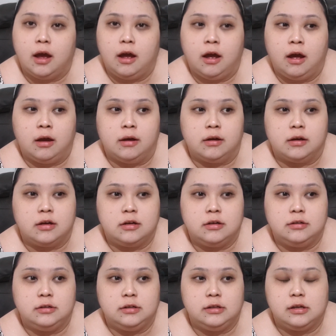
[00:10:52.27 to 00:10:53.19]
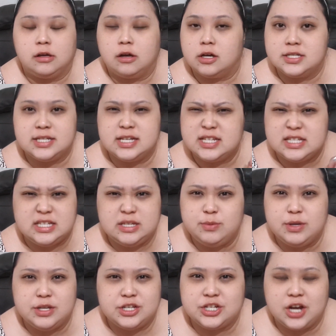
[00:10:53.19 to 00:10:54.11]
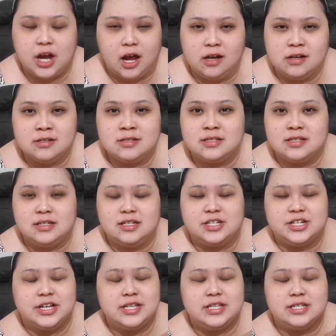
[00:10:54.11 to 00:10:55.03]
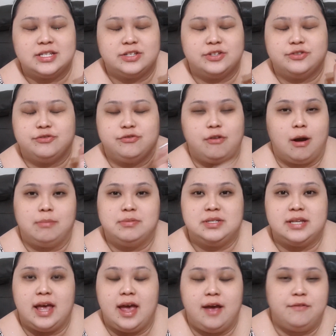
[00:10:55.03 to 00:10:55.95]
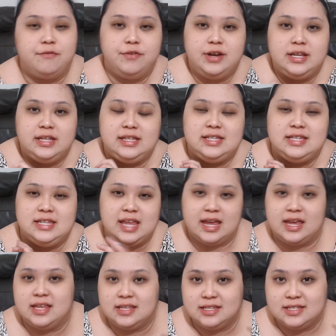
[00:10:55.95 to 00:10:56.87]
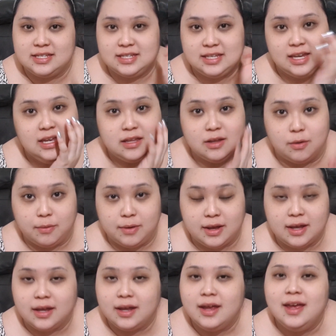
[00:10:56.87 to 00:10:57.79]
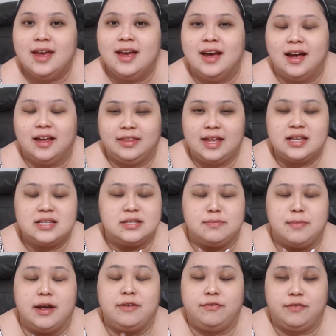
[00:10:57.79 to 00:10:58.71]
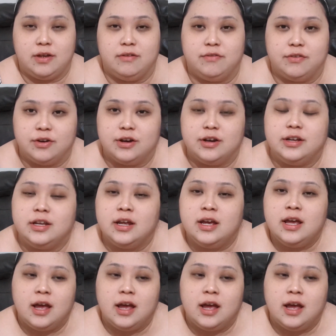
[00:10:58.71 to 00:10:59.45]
Cause the seaweed chunks just scrubs every dead skin away. That's my favorite.